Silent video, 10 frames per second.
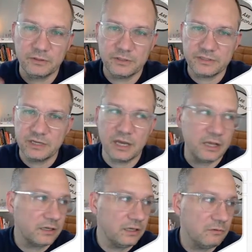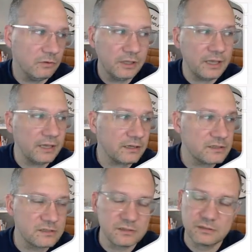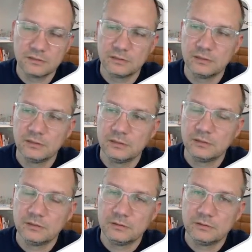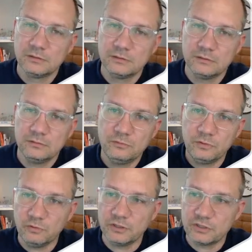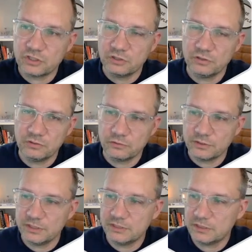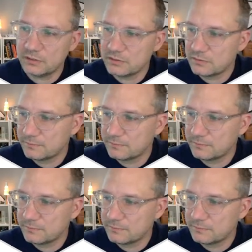does not equal X, we want to show the order details.